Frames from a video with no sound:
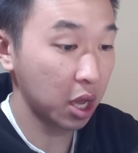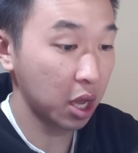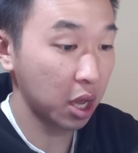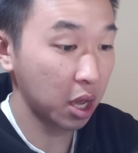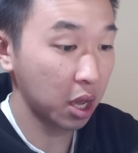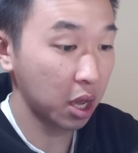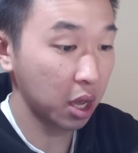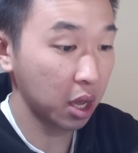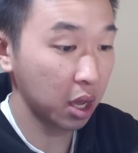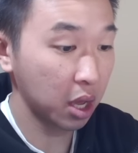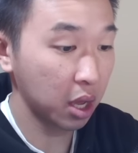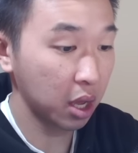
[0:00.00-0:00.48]

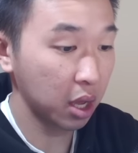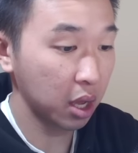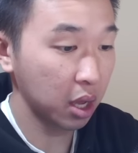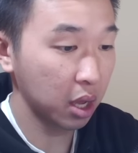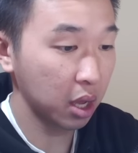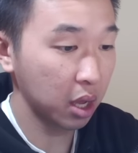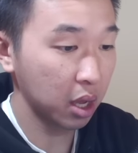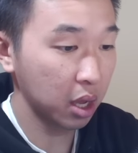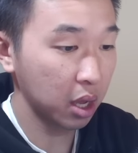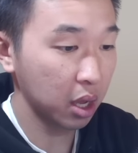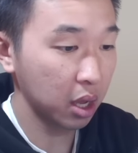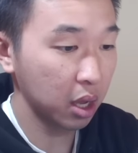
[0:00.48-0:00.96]

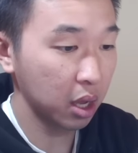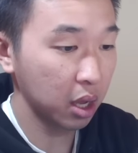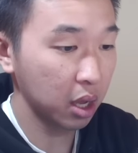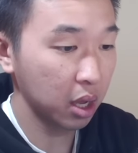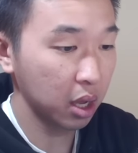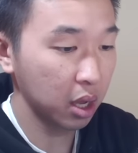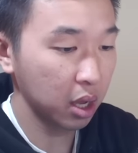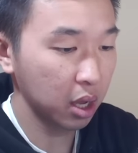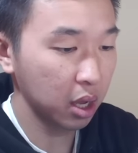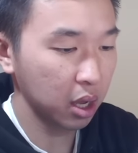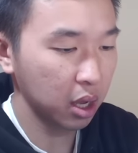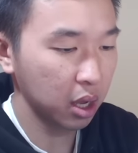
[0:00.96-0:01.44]

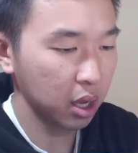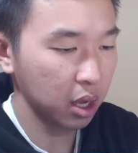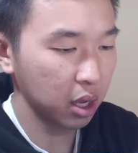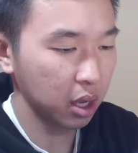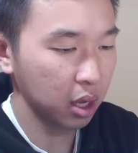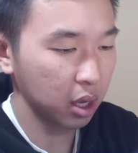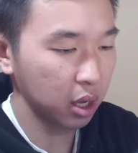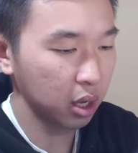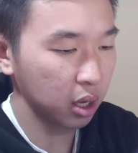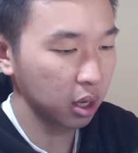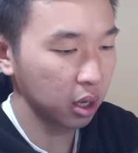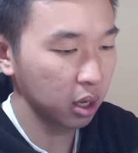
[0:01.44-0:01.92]

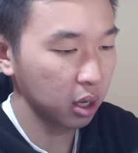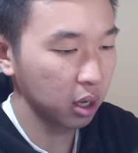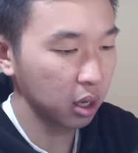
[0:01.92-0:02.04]
(no one is talking)